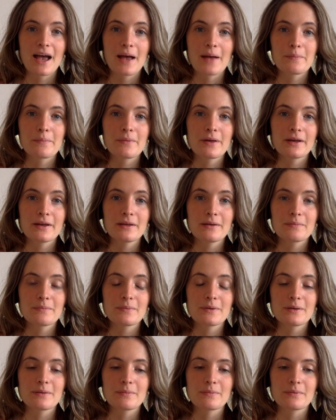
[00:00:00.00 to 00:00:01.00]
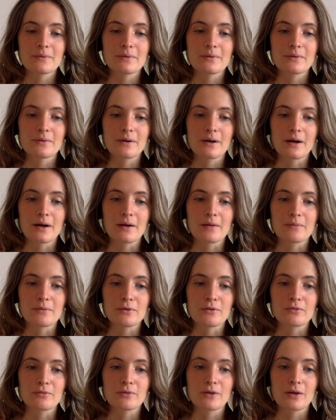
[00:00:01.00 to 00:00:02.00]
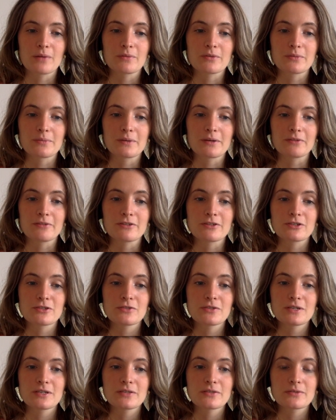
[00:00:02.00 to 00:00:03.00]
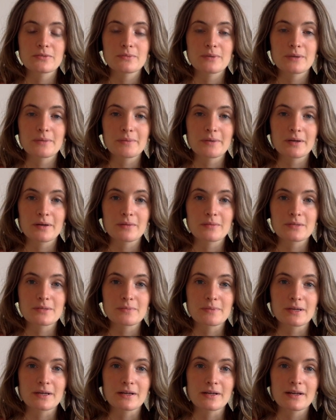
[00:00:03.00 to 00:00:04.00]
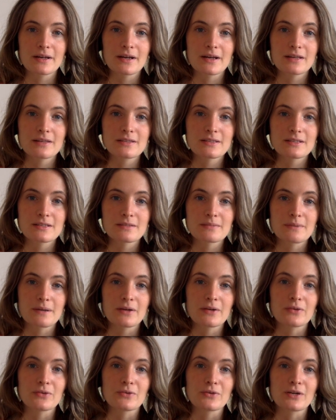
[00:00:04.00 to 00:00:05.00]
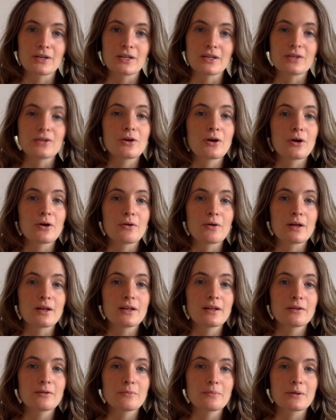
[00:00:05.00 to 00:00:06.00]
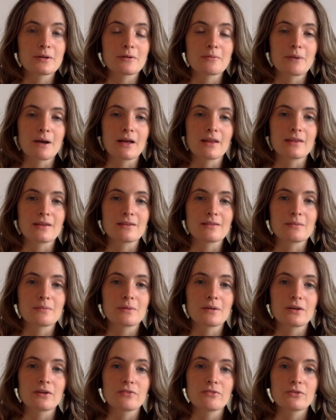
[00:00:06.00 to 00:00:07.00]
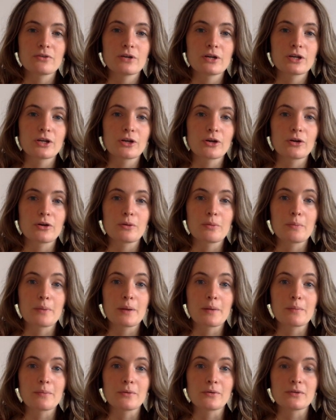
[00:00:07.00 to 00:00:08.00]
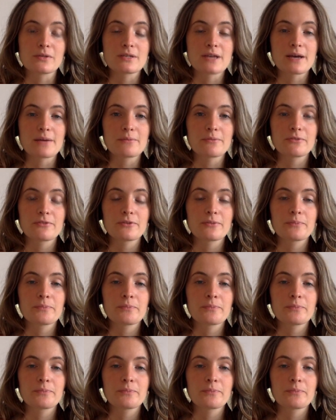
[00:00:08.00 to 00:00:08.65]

And many people who have come to my retreats or maybe come to my classes might already know a little bit about this, but I thought I'd go in a bit more depth.